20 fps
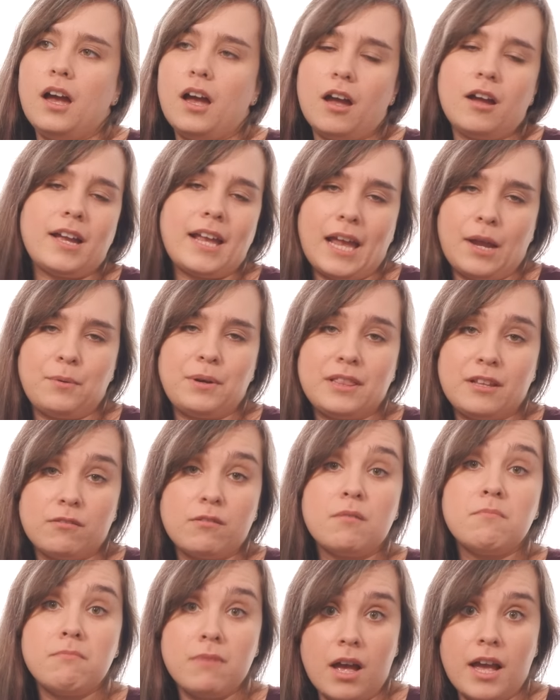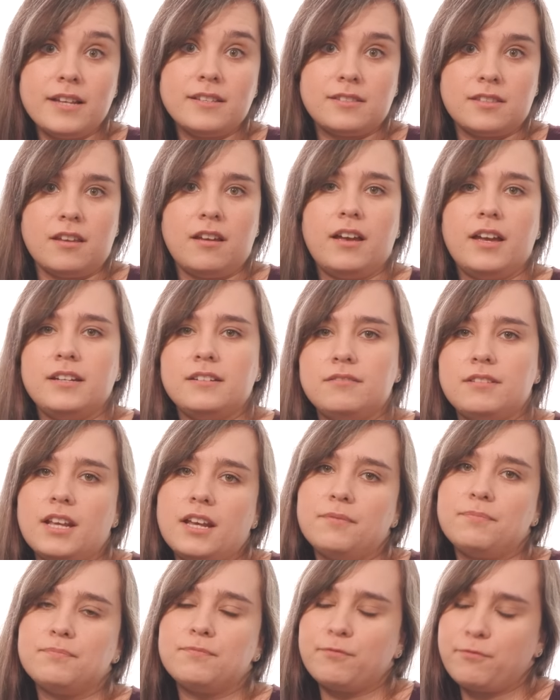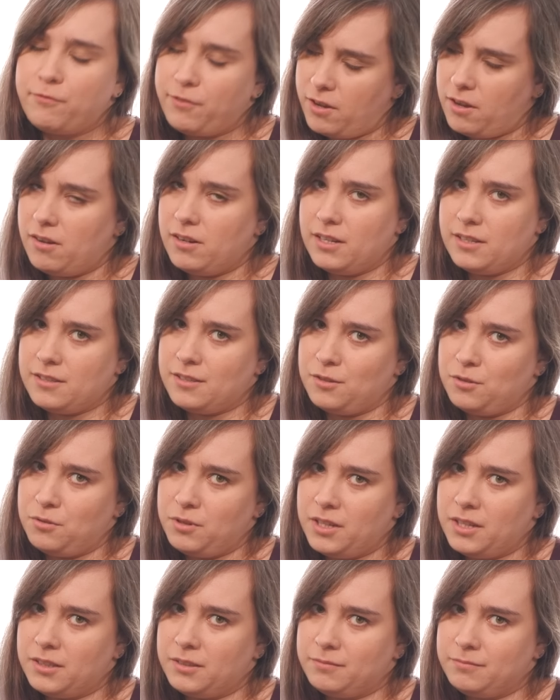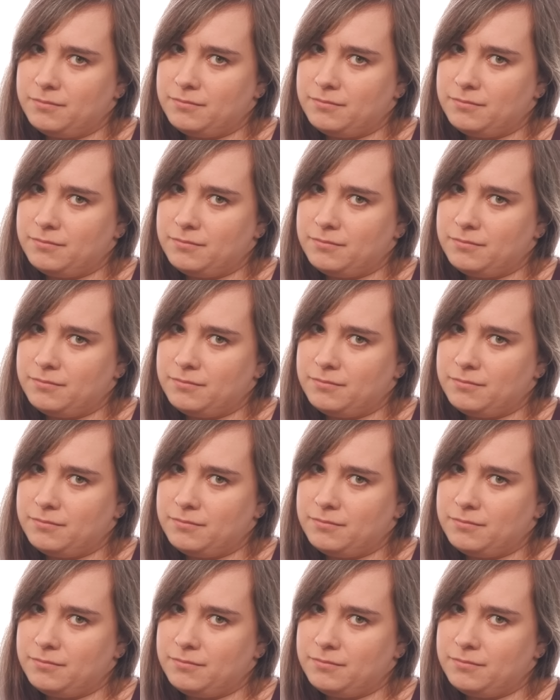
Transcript: Okay, when they're on my side, they're far less annoying.